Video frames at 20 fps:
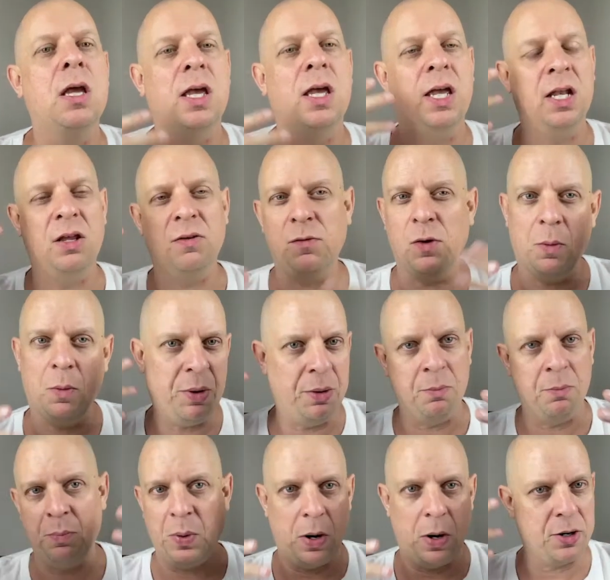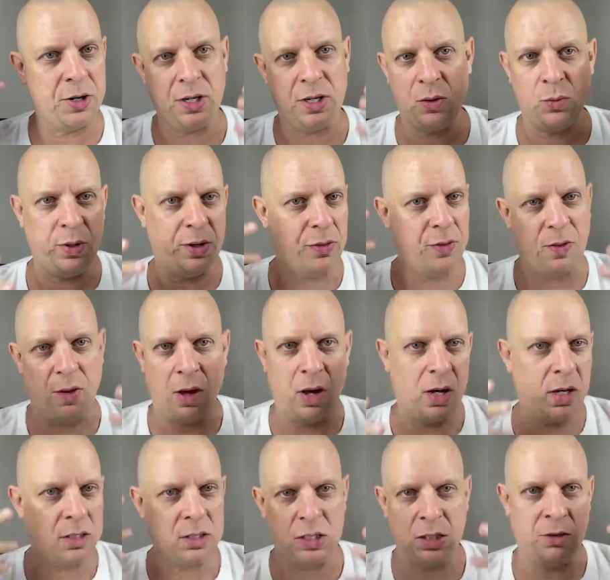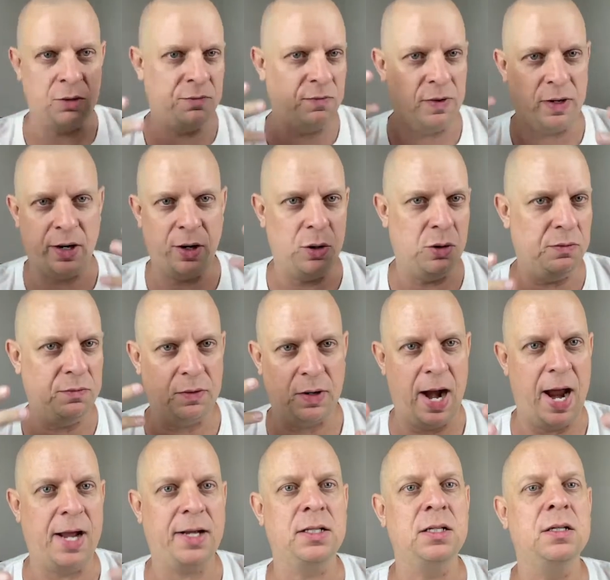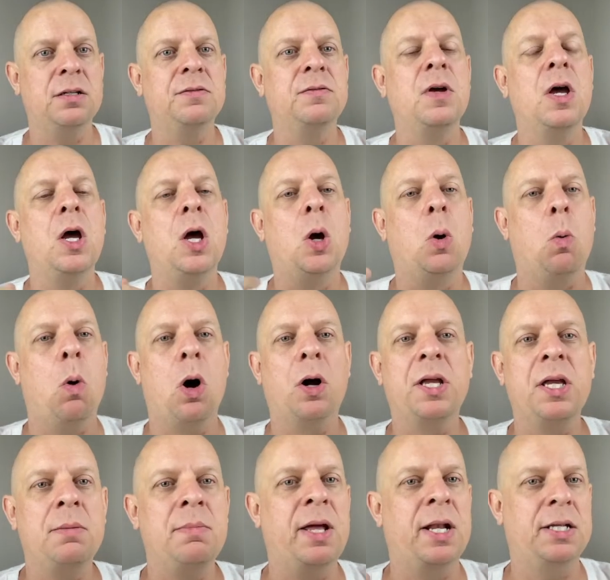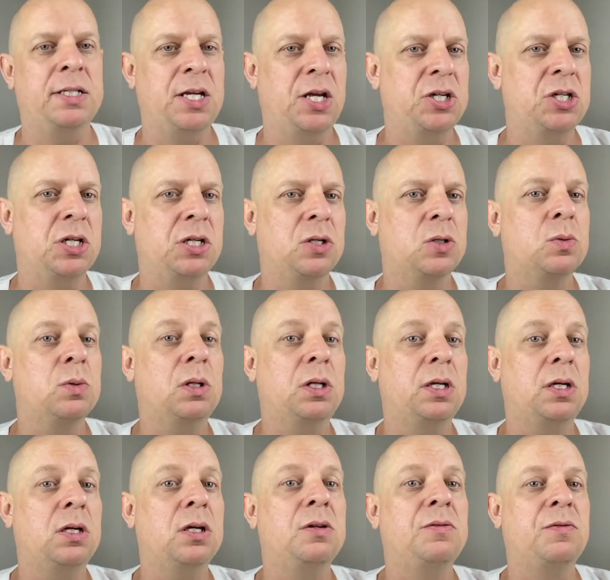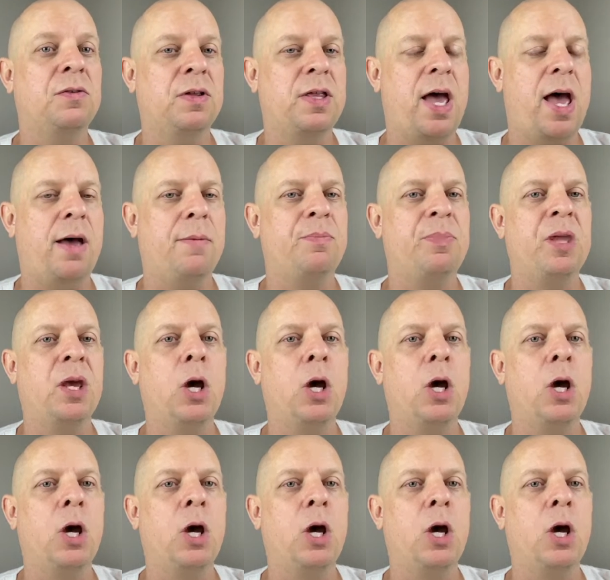And if you're bombarded with thoughts and very overactive, walking meditation is really good for that.